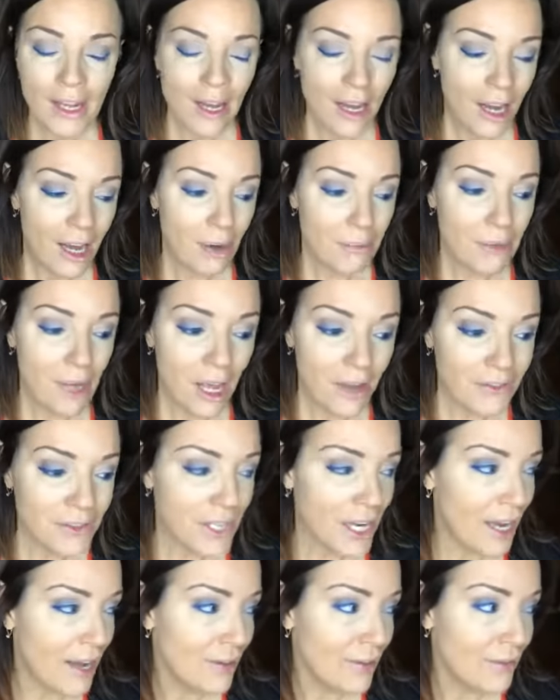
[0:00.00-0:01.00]
Um, you have to
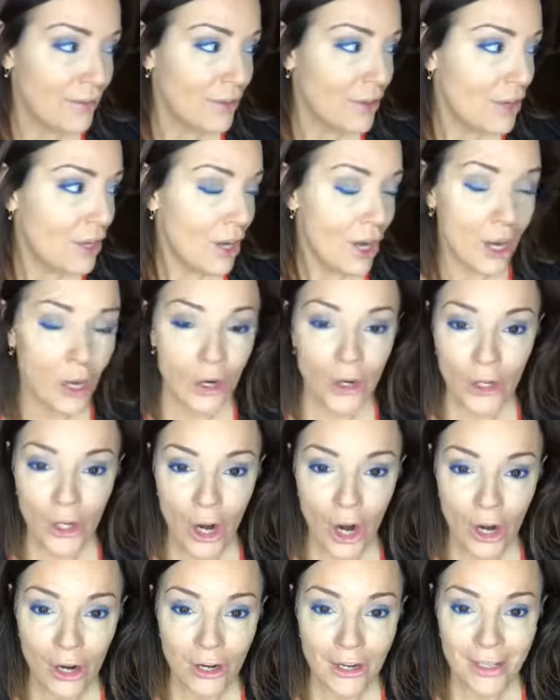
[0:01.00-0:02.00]
have a good
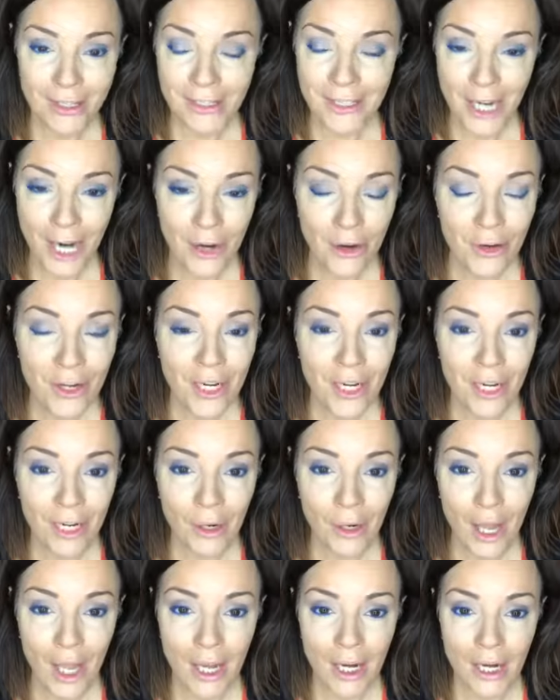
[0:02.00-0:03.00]
heart and integrity and,
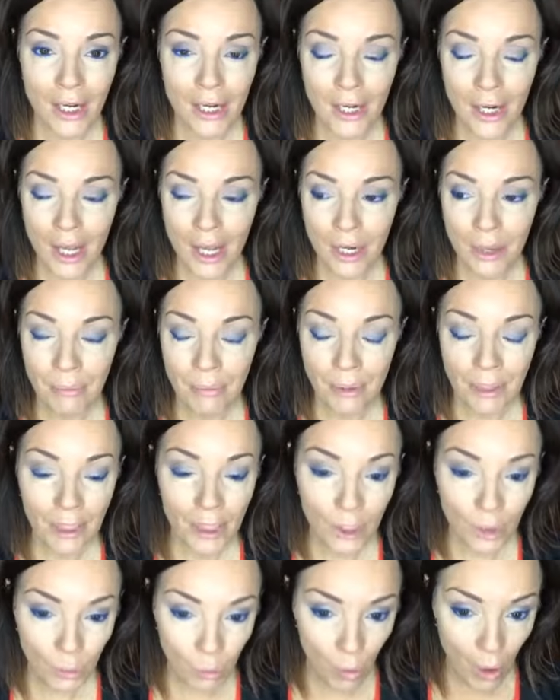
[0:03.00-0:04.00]
and an ability
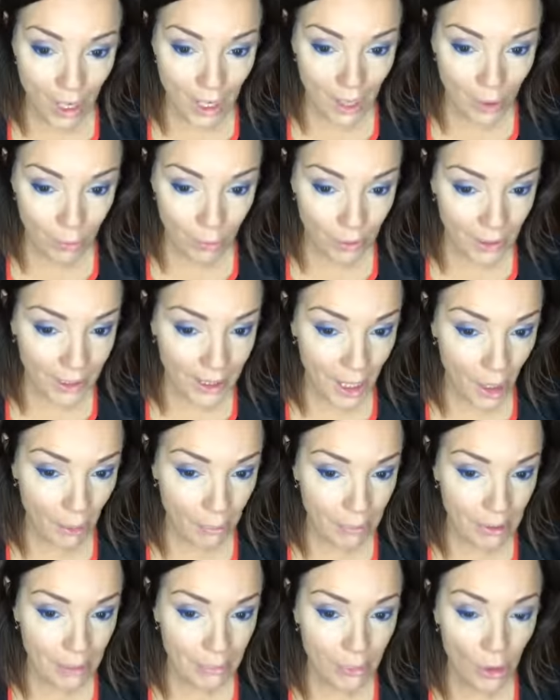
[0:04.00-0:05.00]
to want to really help
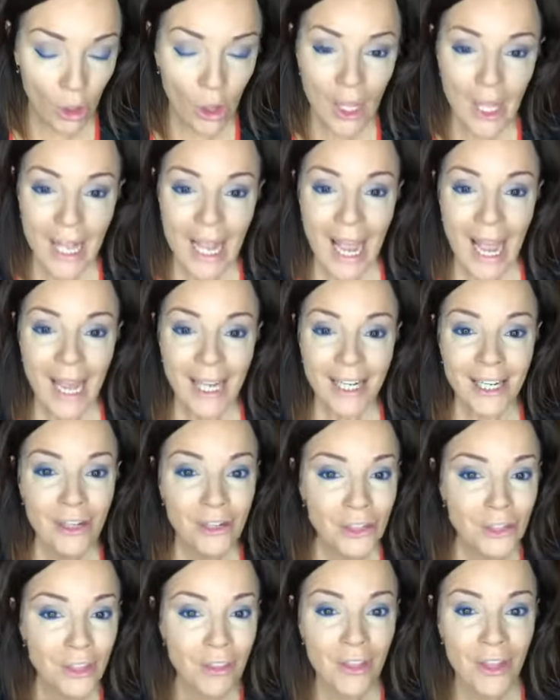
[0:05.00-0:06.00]
people. And here's
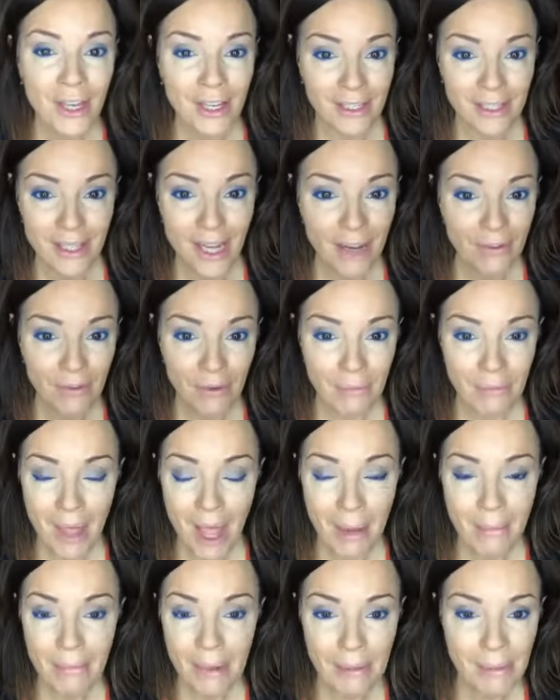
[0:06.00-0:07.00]
the thing, aside from
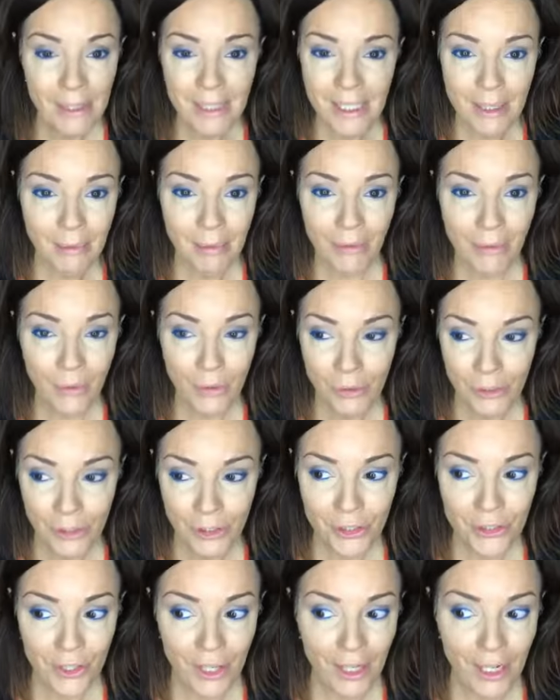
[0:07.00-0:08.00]
that, maybe some of you are
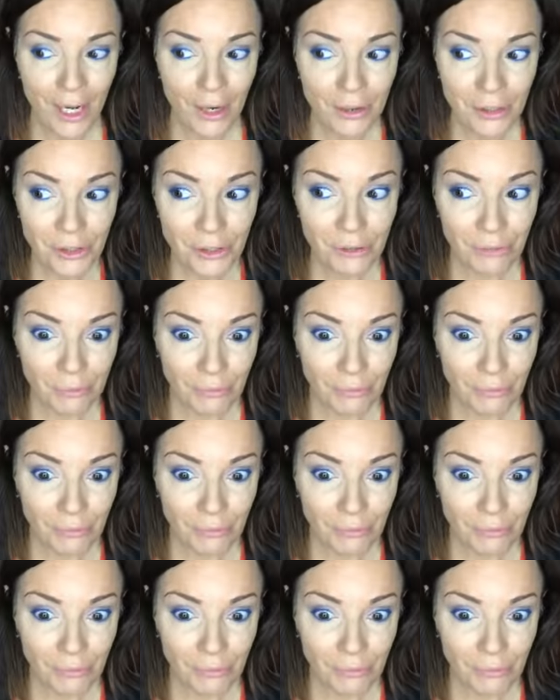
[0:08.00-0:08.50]
just like, I just